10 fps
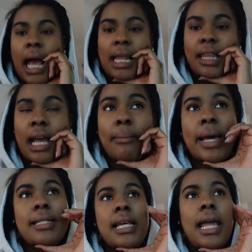I think I
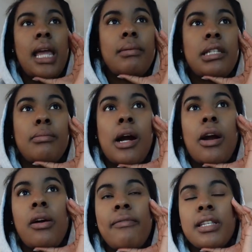might take him
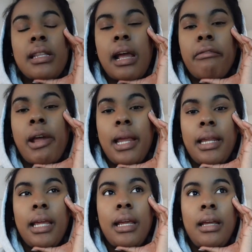tomorrow if it's not
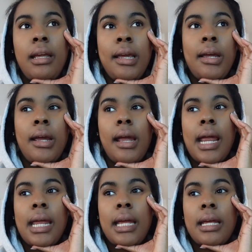raining.
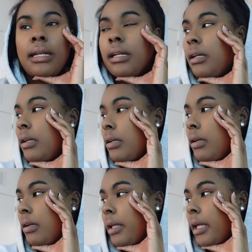And
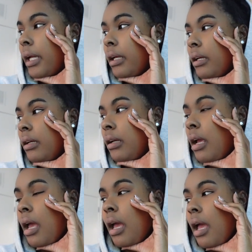yeah,
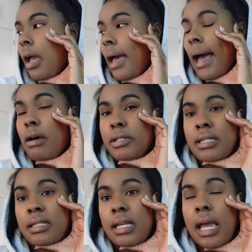I'll
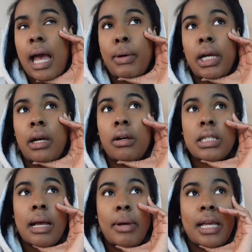just see how it goes.
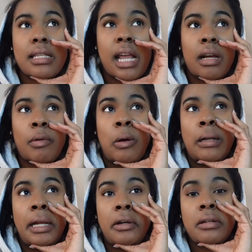I might take him on
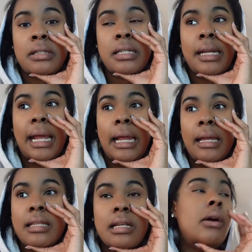later today.
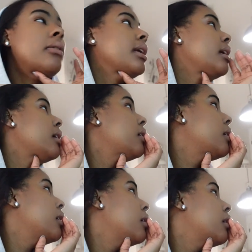It's only
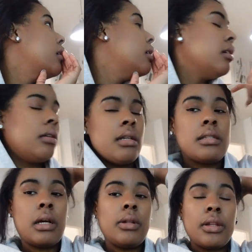
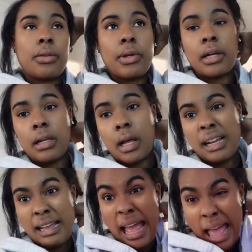3 o'clock.
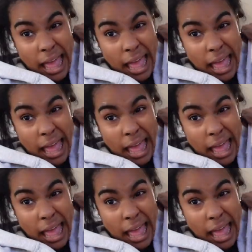Ah!